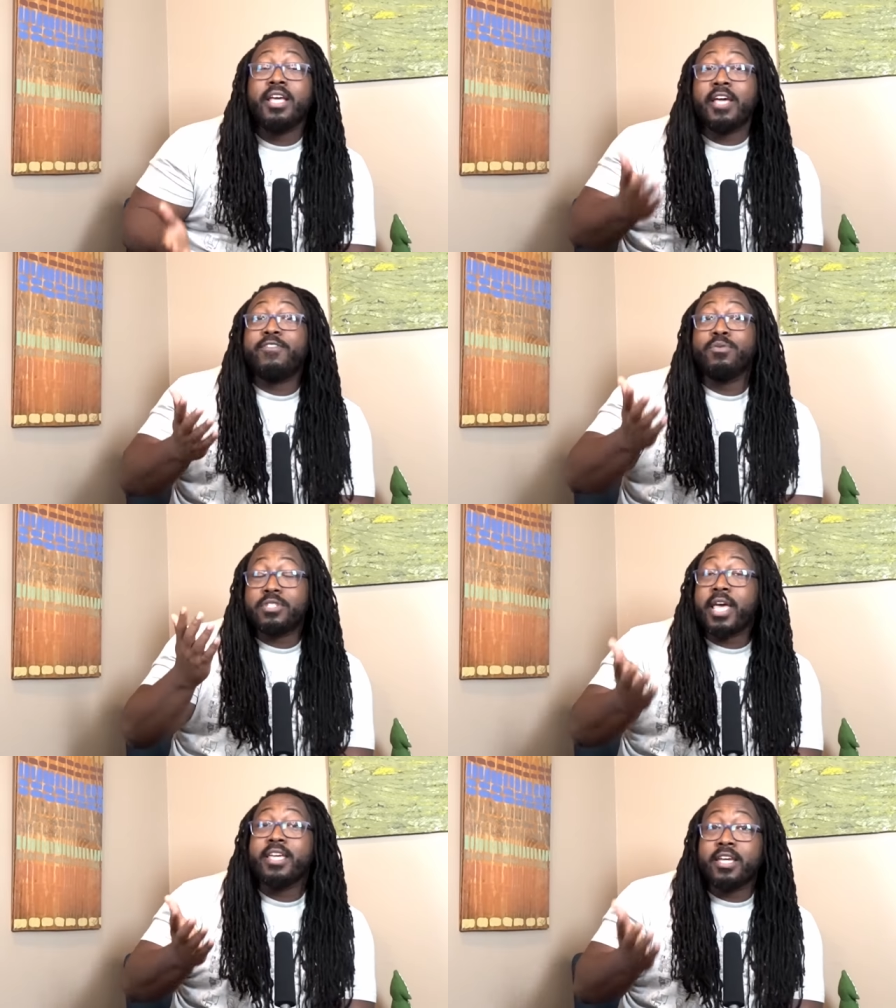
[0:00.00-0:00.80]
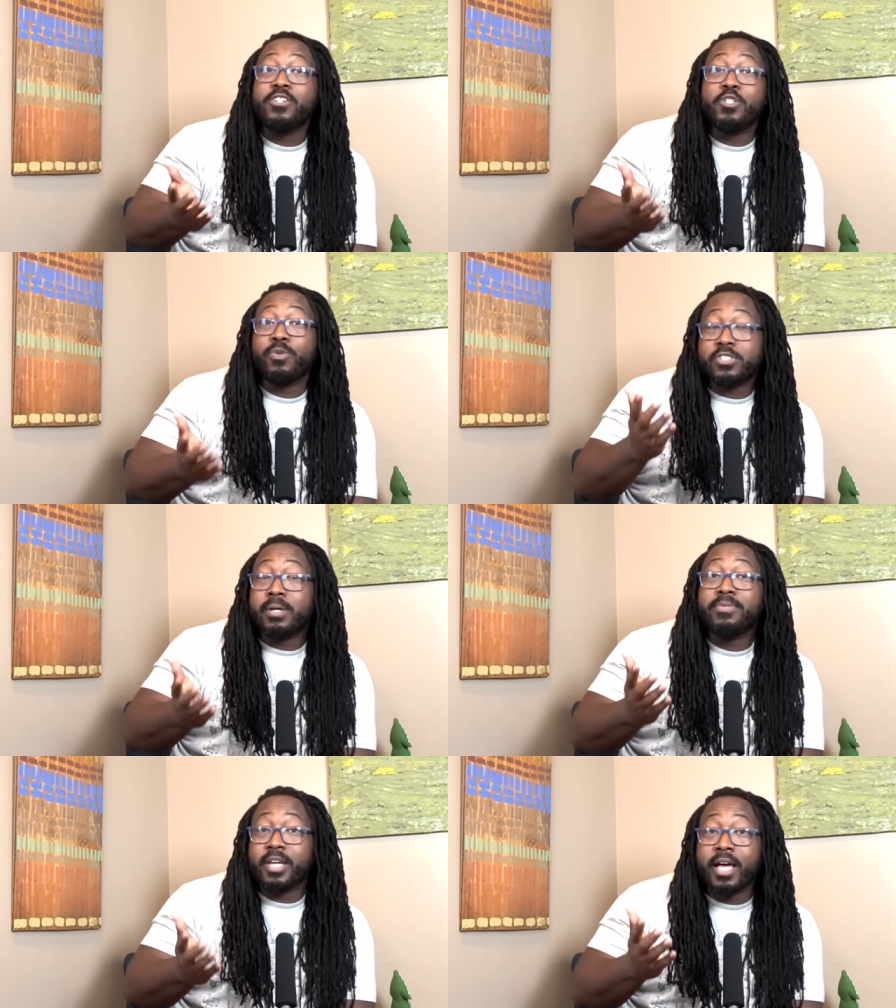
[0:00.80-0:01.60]
if you take issue with
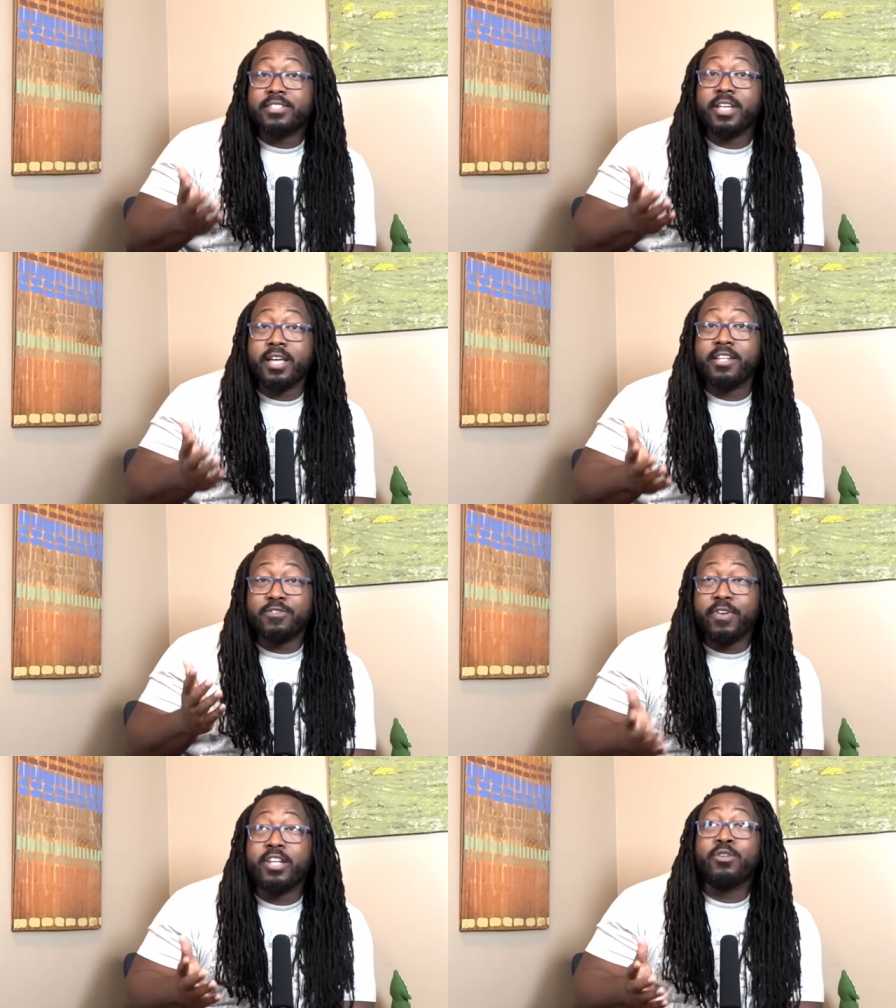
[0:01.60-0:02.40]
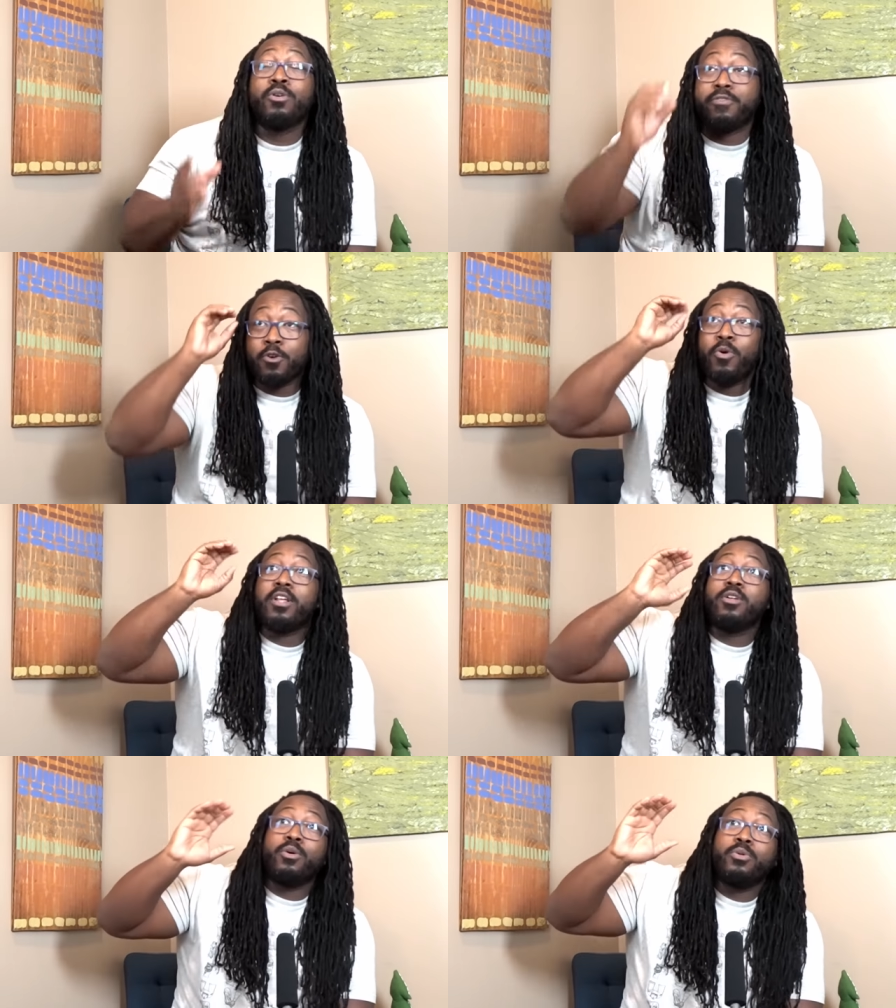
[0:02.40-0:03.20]
something I say in this video, or if you're one
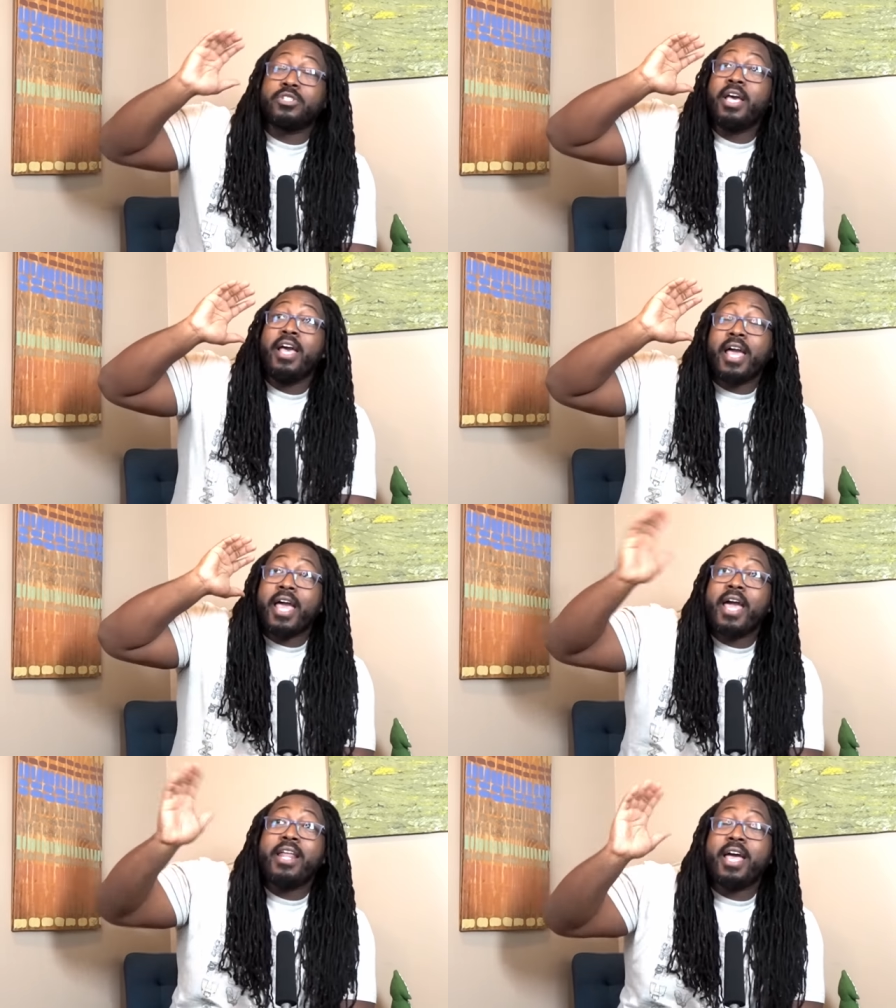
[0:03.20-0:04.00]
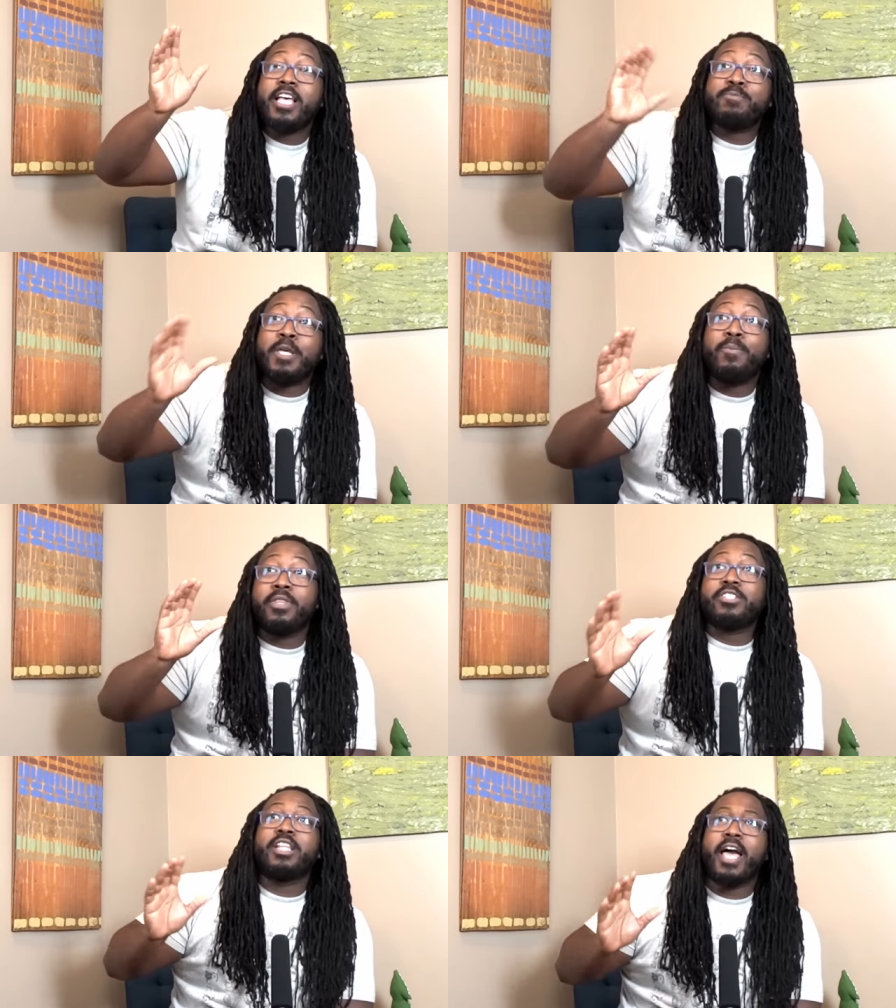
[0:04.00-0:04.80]
of those head ass people
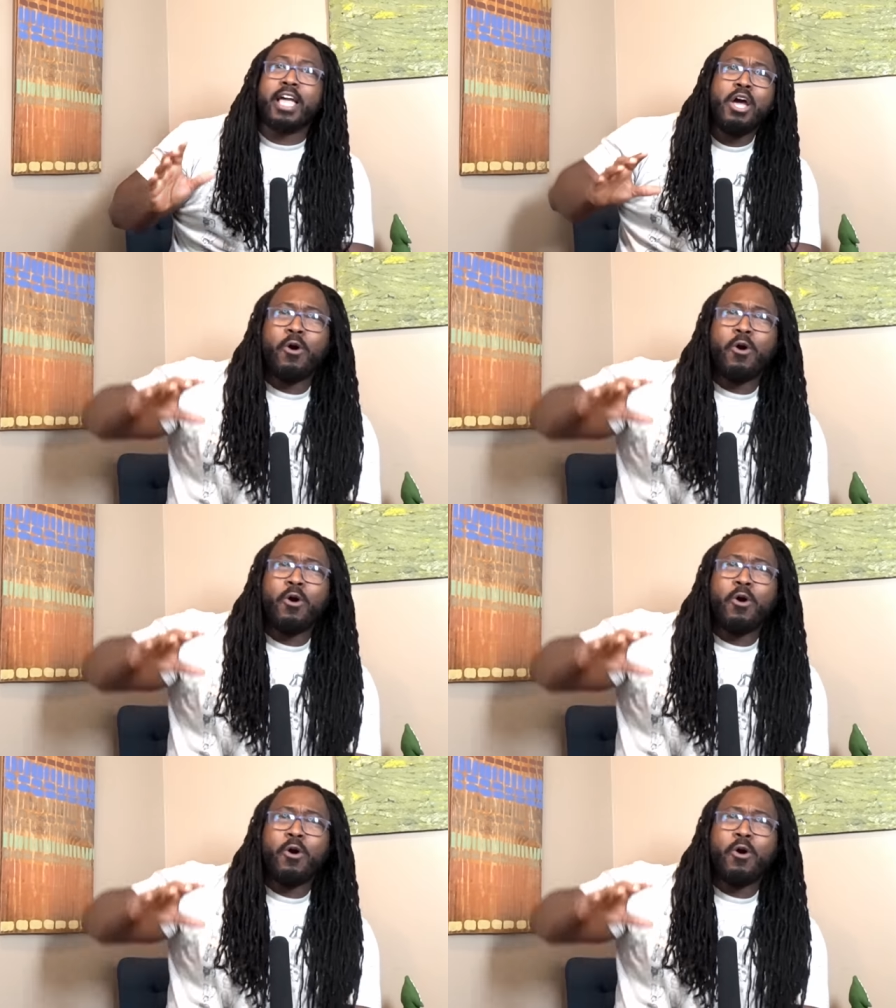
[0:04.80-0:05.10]
that's like,